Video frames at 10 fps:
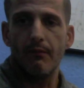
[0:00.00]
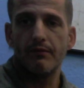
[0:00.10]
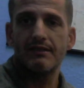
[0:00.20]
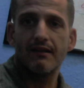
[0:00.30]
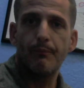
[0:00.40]

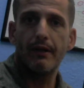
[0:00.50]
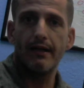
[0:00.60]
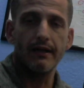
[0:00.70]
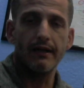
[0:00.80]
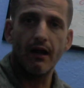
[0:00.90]

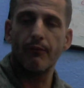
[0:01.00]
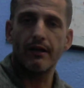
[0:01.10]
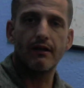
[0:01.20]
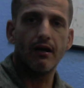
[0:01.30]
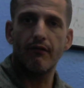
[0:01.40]
sleeping and not
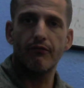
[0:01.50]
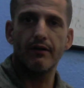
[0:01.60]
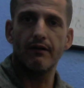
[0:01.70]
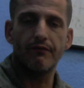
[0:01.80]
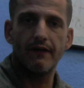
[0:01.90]

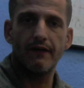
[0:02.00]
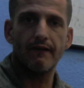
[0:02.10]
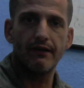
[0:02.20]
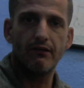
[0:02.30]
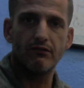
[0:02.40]
recovering and feeling
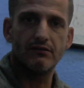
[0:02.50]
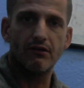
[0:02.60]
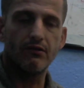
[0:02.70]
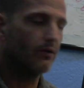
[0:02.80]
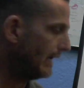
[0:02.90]
like you
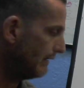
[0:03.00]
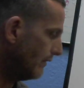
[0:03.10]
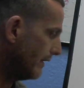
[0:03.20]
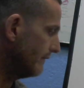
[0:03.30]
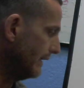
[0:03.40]
still don't have a
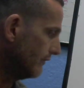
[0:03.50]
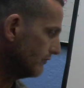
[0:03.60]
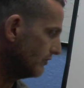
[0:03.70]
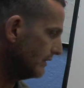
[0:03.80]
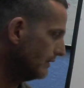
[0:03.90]
lot of
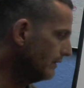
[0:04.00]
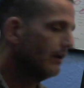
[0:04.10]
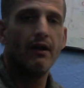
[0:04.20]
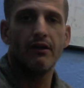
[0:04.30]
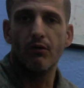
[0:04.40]
energy,
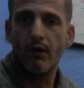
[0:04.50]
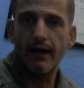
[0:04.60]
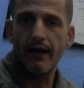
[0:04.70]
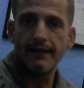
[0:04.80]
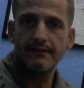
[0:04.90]
you want
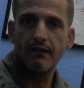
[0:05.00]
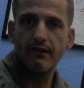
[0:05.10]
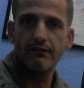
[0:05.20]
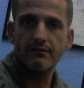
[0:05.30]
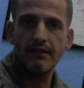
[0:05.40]
to
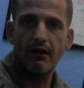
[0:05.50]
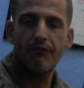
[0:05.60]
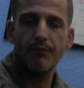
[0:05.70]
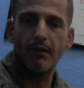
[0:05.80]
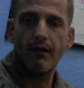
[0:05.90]
isolate yourself
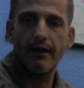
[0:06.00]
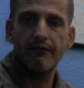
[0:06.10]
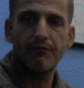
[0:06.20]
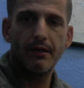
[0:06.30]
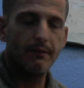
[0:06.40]
from a lot
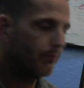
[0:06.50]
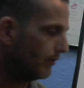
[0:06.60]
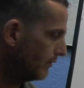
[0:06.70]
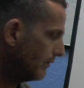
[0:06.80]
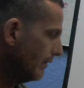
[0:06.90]
of
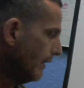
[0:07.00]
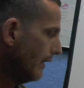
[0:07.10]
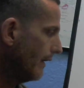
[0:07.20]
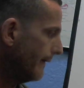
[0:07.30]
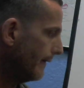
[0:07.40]
people,
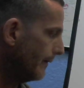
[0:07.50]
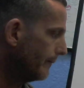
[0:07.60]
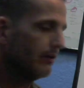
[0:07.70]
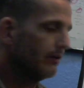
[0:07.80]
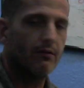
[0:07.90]

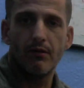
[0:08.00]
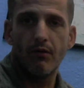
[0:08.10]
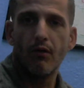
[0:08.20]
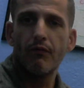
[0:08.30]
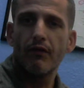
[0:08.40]
you're
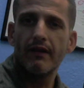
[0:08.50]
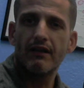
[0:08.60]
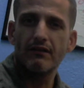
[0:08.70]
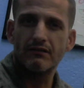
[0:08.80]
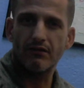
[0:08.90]
overly
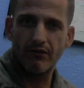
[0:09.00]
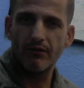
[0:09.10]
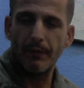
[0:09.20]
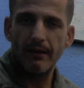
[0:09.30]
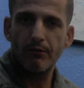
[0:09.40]

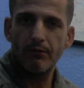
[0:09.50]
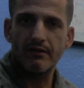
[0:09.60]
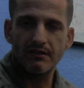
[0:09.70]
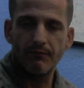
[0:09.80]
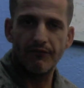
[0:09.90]
concerned maybe with
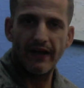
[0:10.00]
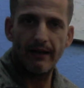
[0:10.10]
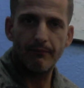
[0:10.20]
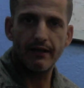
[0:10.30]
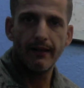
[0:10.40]
some
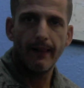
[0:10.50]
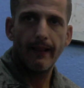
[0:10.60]
family